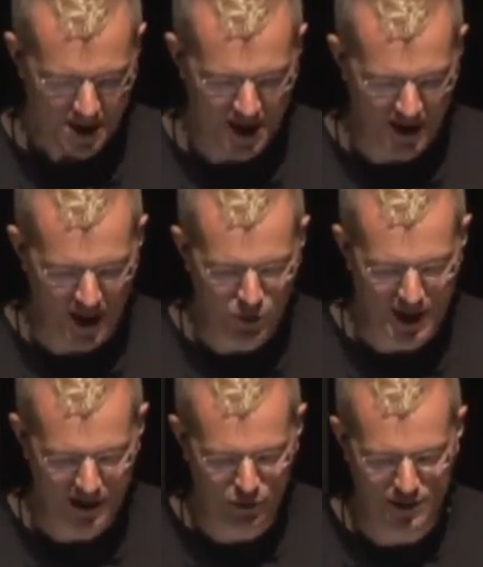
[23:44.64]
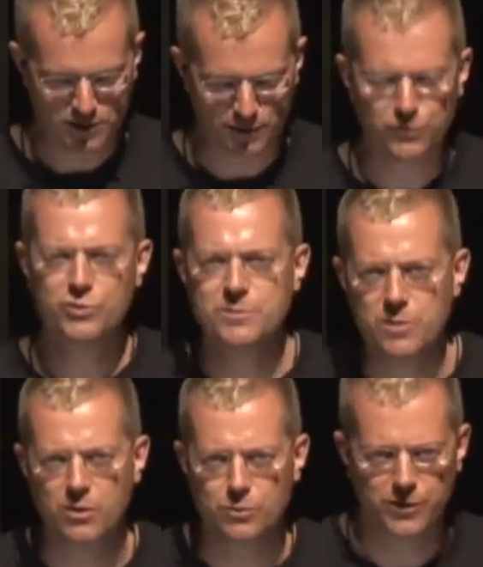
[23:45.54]
And I would argue that the future
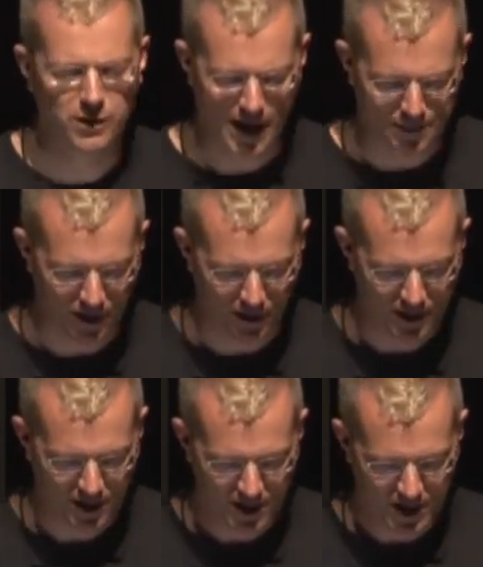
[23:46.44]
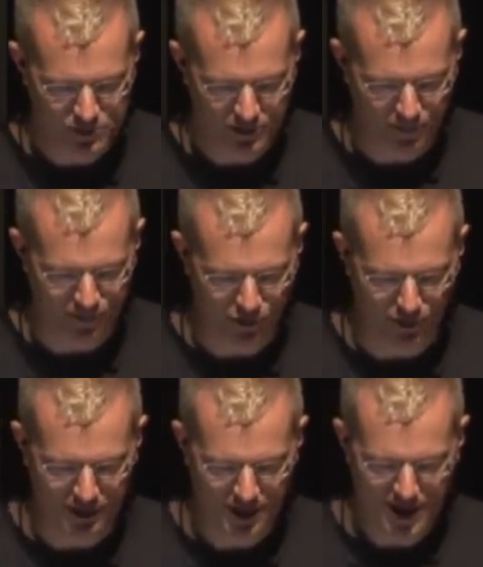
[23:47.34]
model for the library, as we go
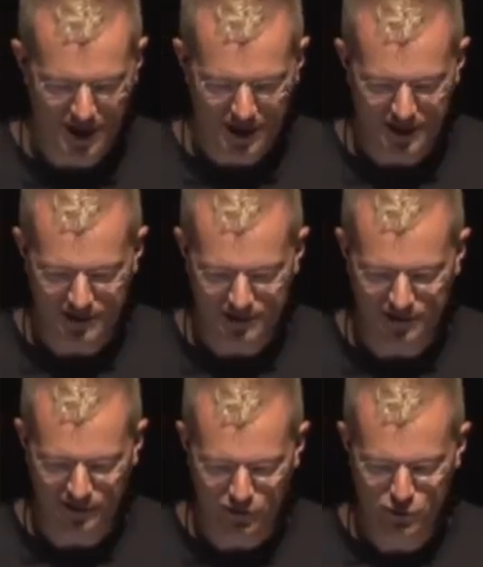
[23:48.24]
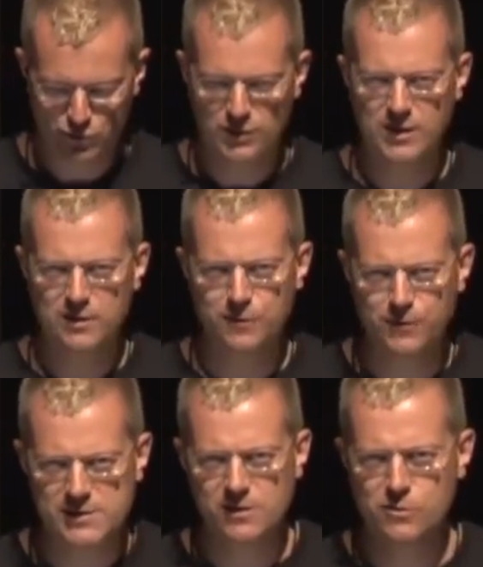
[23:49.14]
forward, is to do in the
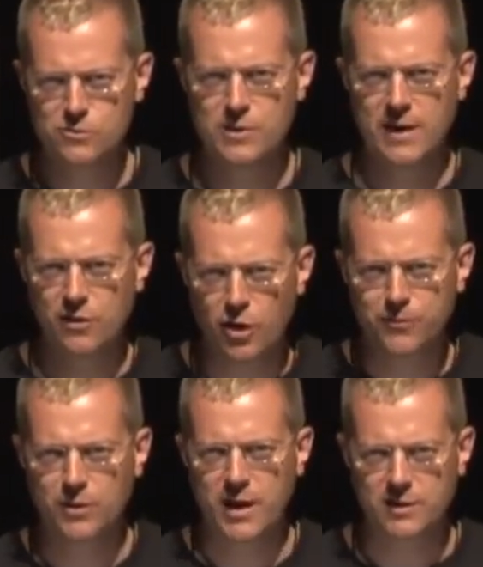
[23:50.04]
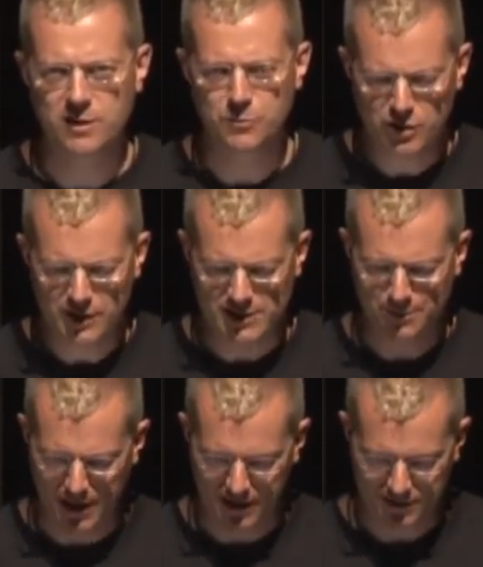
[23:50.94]
physical and the offline community
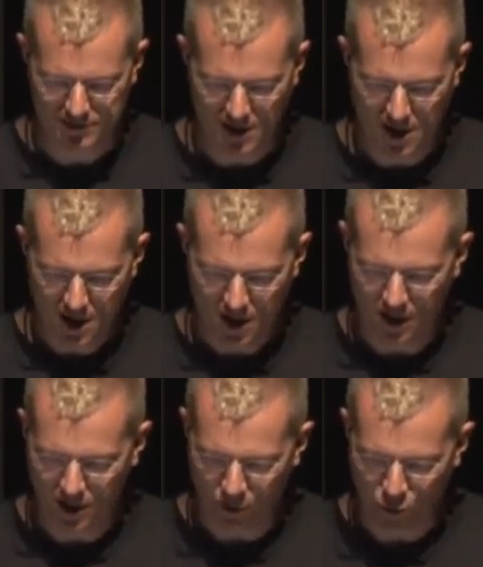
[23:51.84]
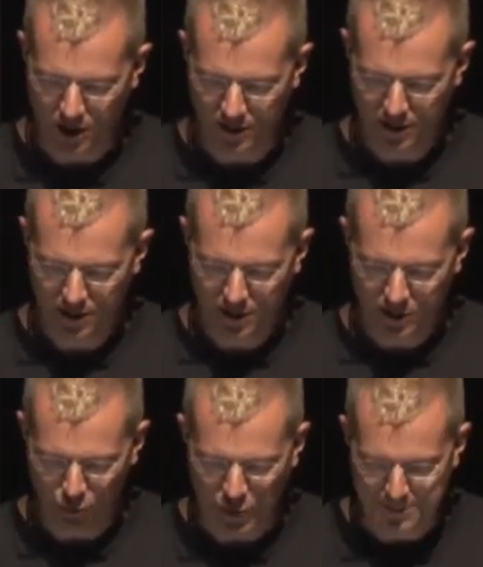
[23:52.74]
space what
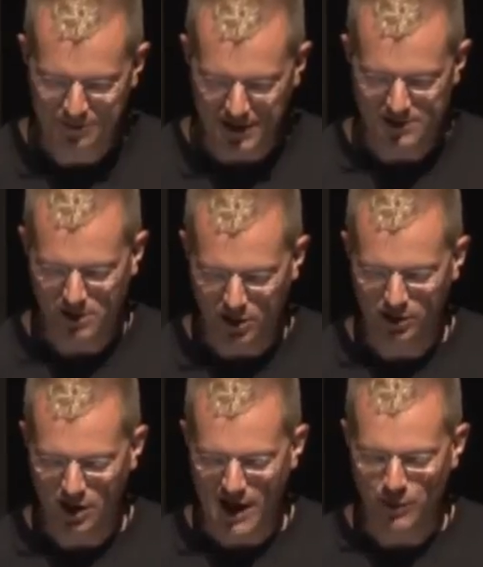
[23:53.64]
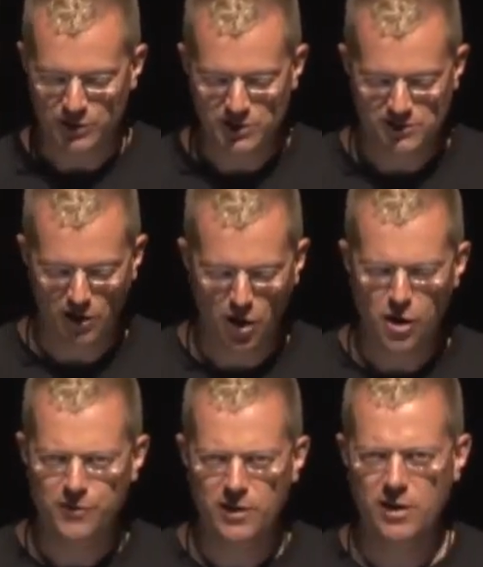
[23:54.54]
the web does online, which is to
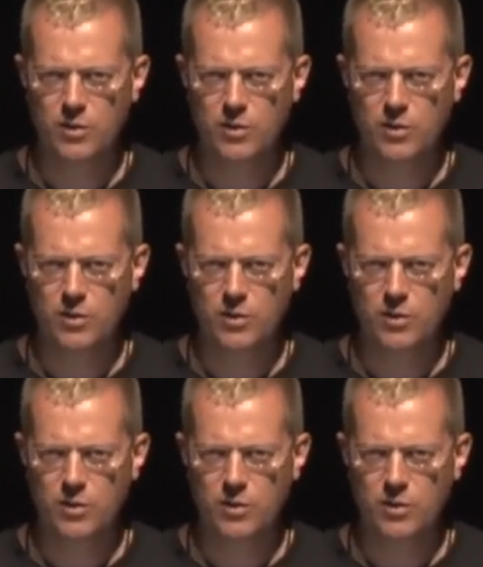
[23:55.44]
offer